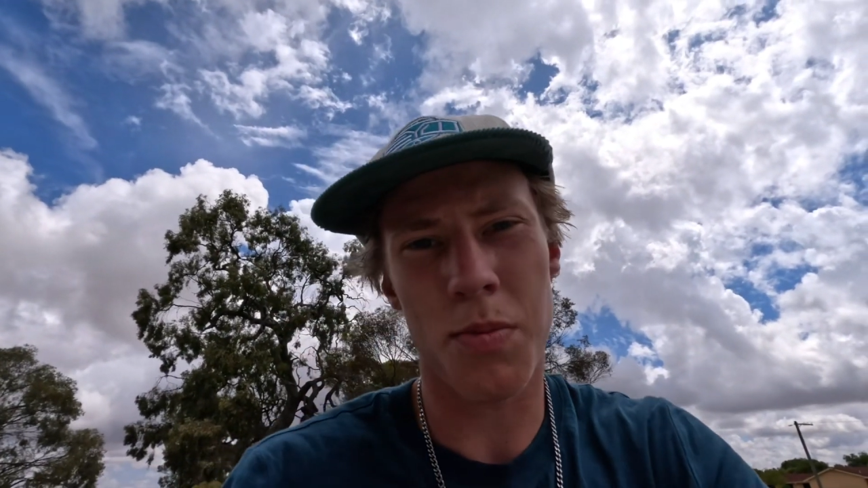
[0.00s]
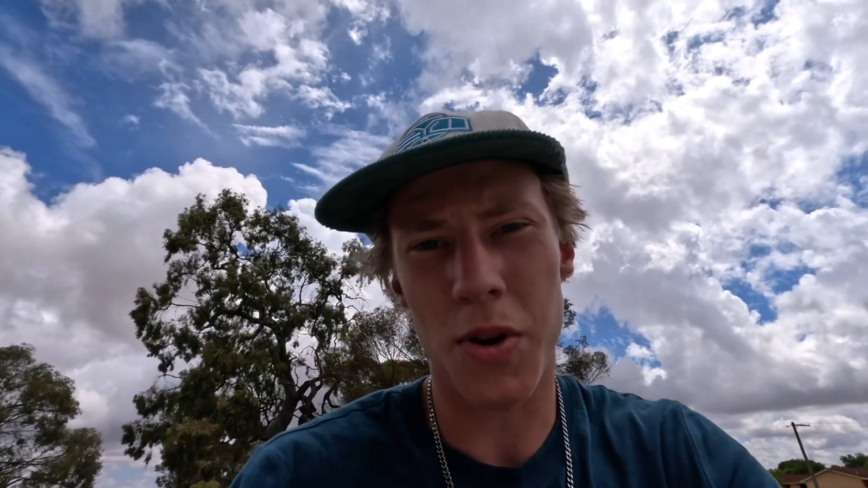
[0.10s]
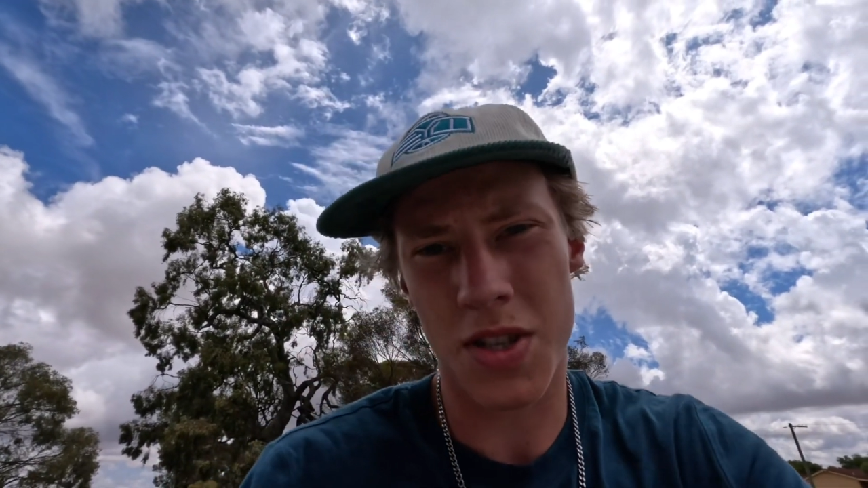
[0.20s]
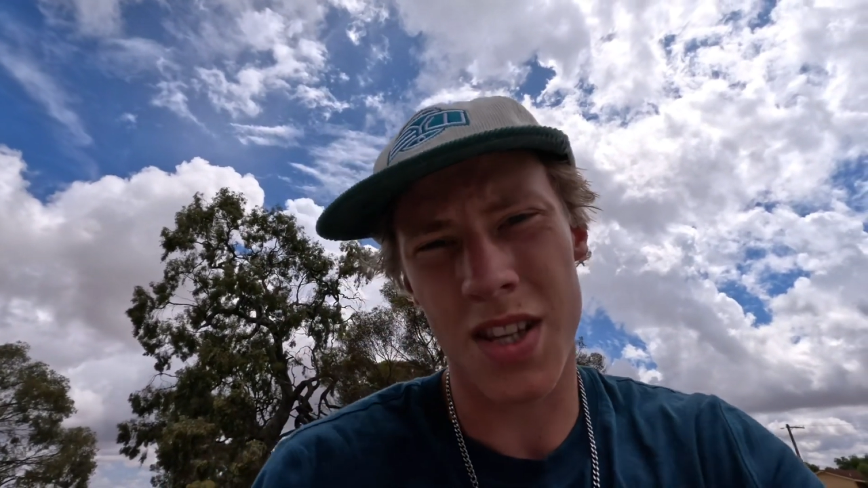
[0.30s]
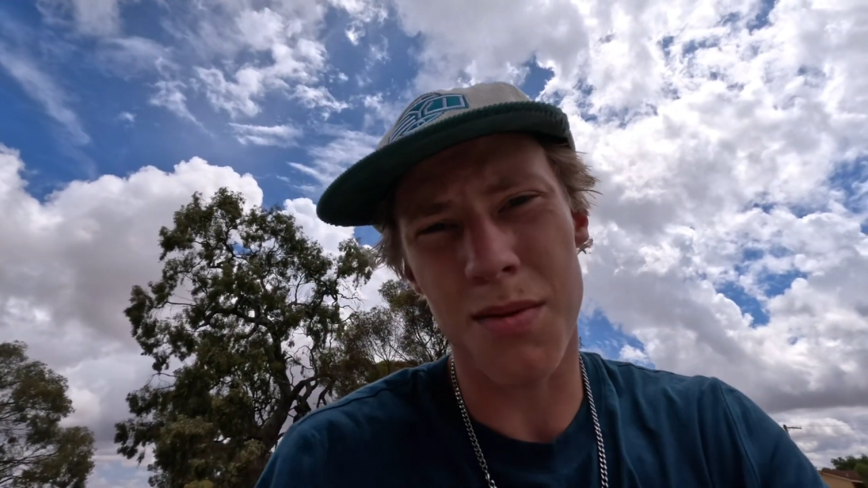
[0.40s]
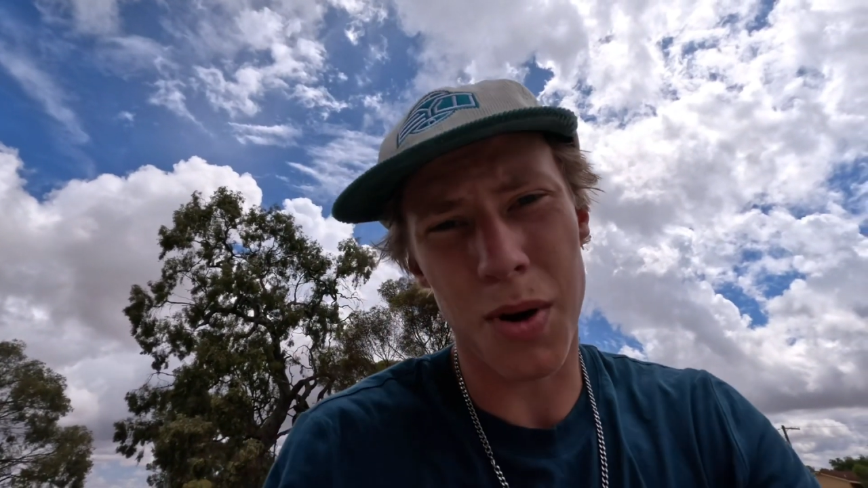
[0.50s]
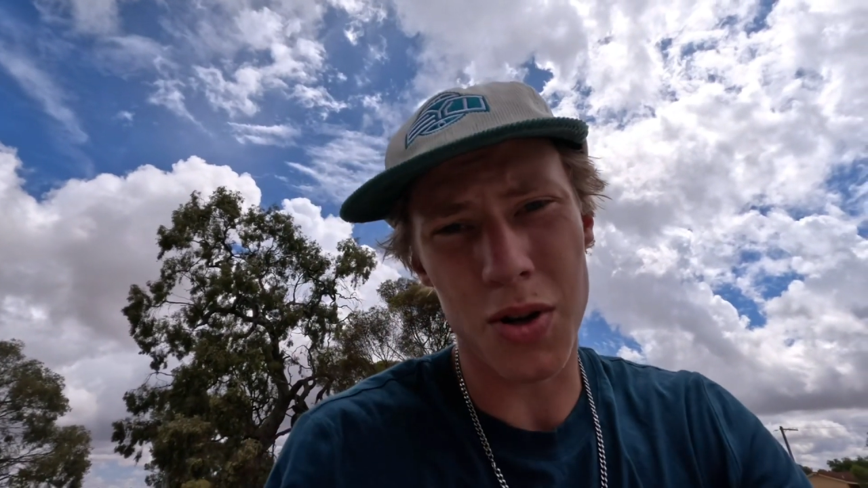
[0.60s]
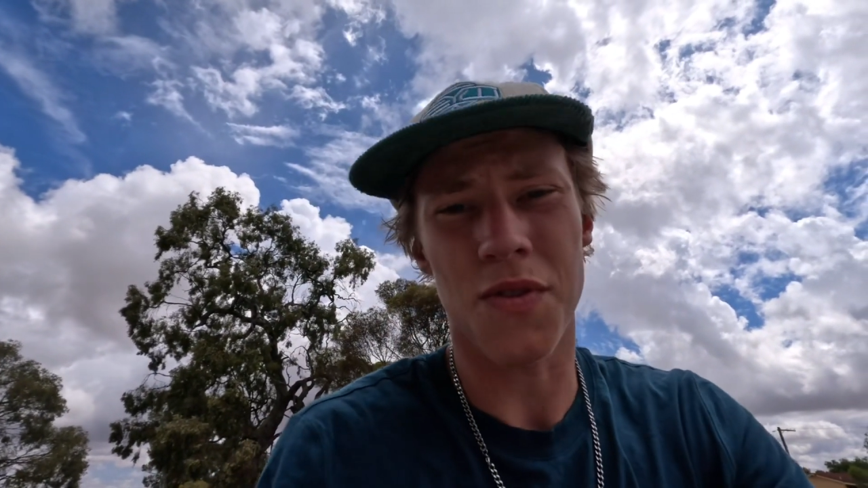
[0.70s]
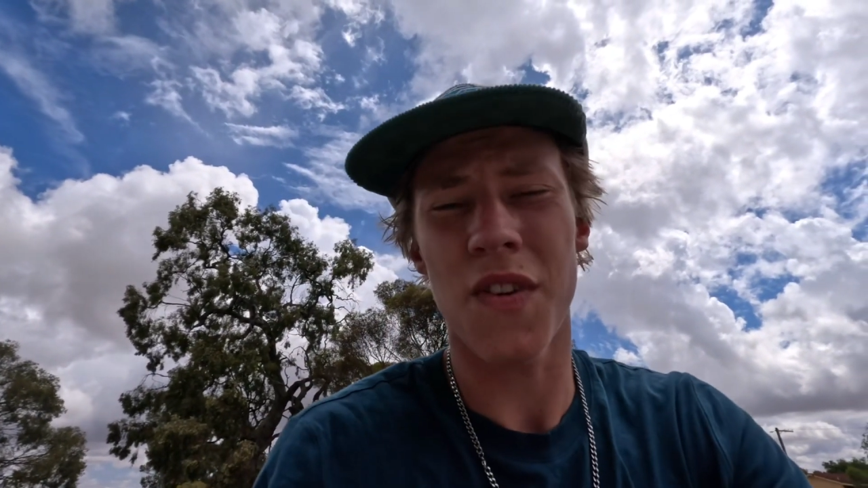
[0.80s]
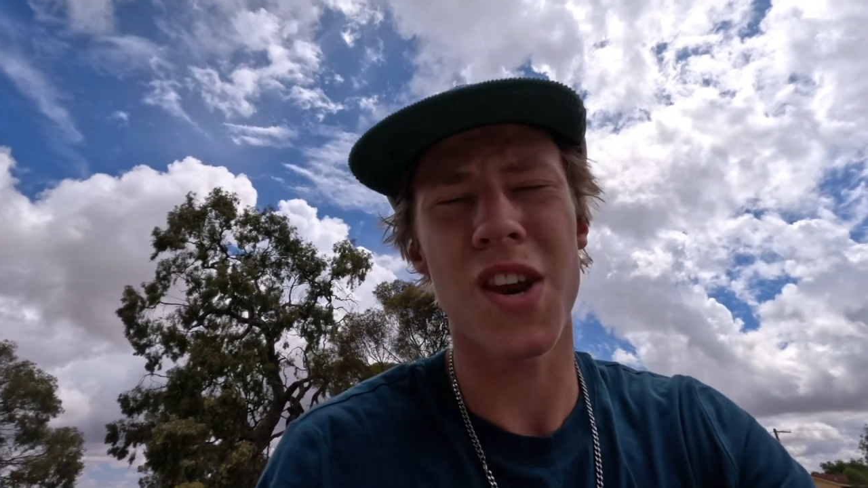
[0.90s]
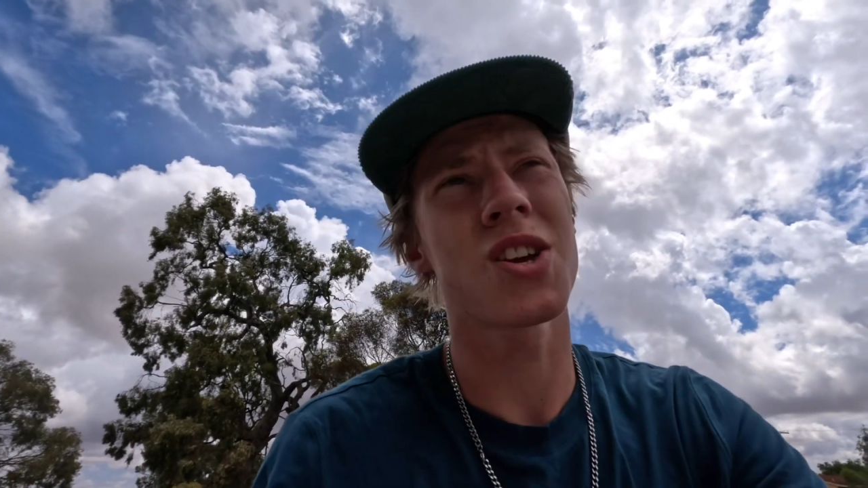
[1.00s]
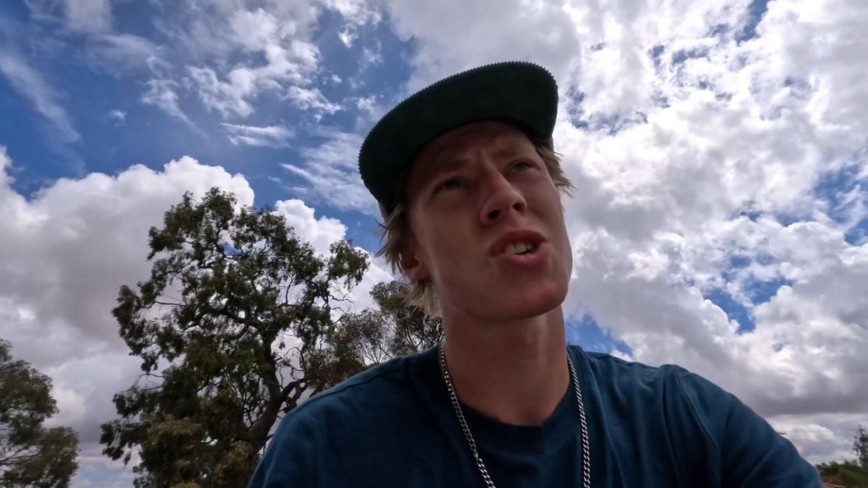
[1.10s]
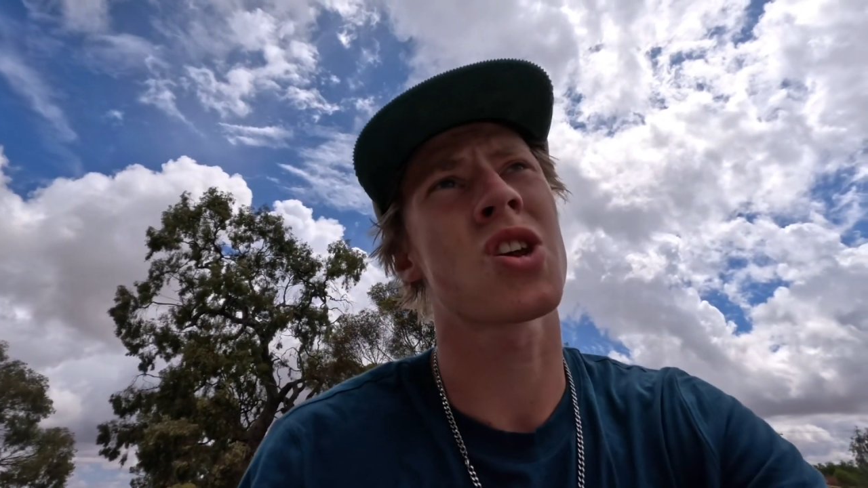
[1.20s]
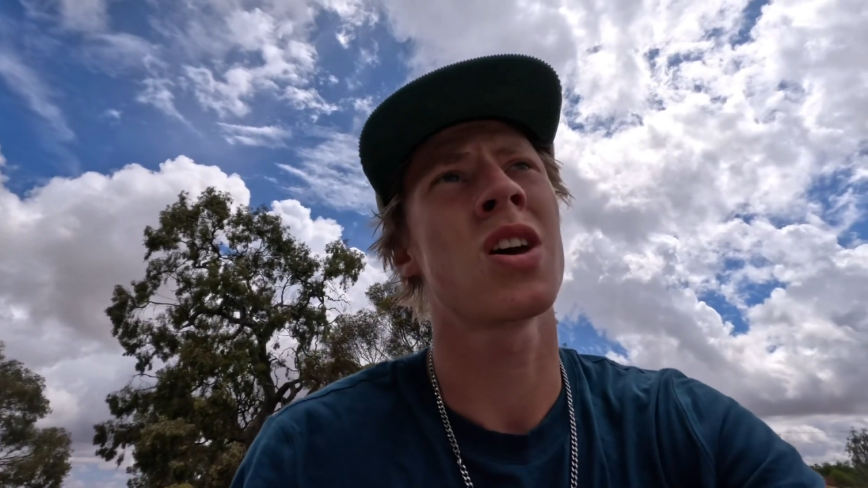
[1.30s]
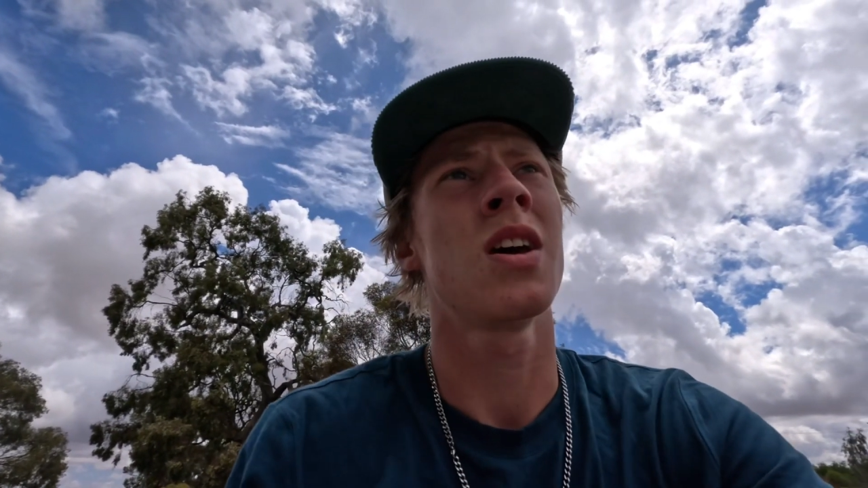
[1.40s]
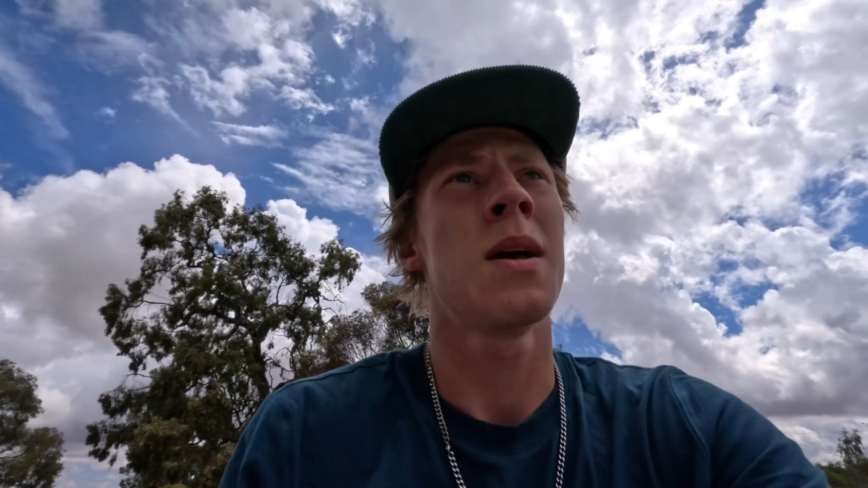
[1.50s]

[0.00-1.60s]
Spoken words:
the person in the bowl is finished,